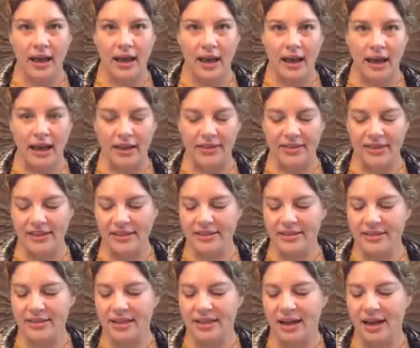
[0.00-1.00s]
At
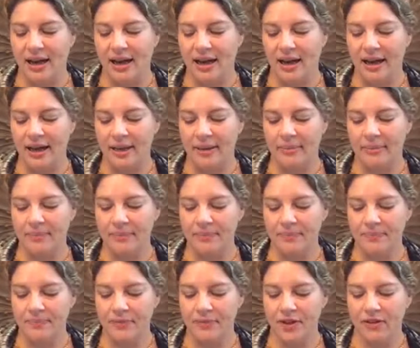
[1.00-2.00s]
this
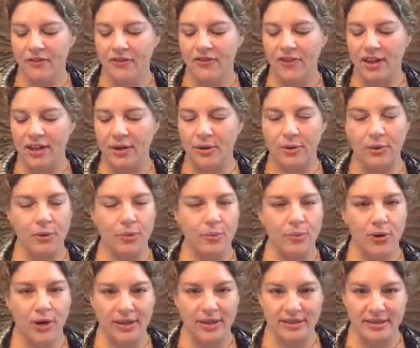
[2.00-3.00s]
time, feel the
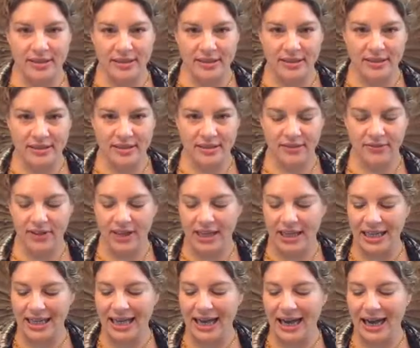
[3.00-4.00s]
presence of
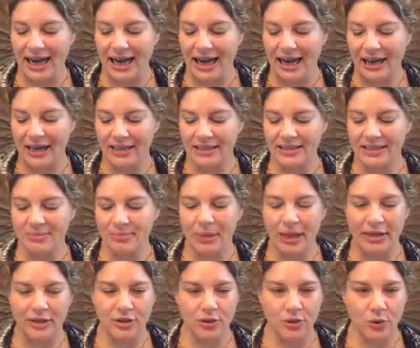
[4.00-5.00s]
any guides,
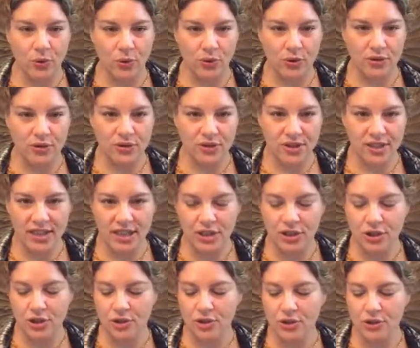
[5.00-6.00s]
mentors,
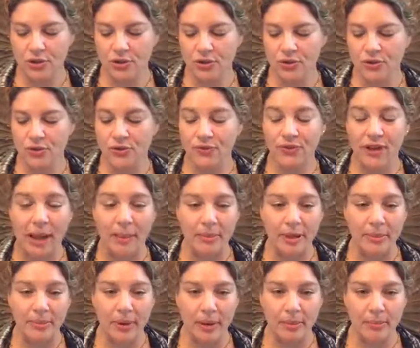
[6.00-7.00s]
teachers, or
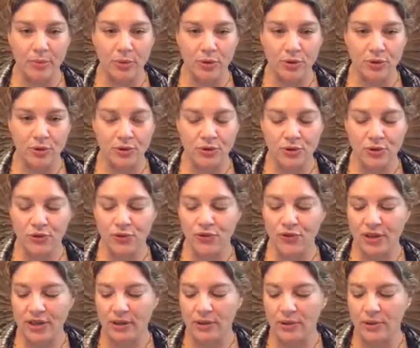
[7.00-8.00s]
family members you
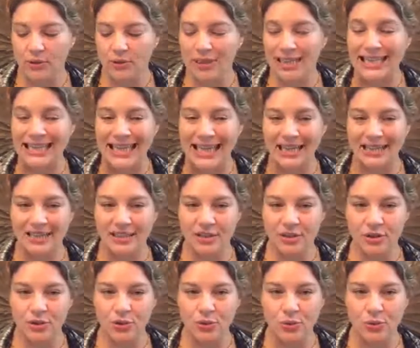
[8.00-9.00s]
feel
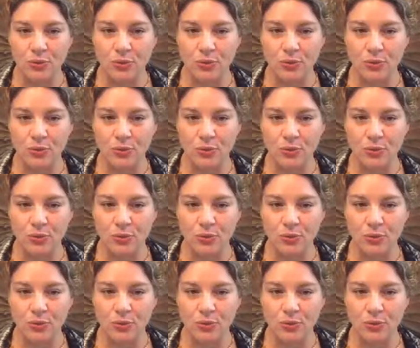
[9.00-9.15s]
connected to.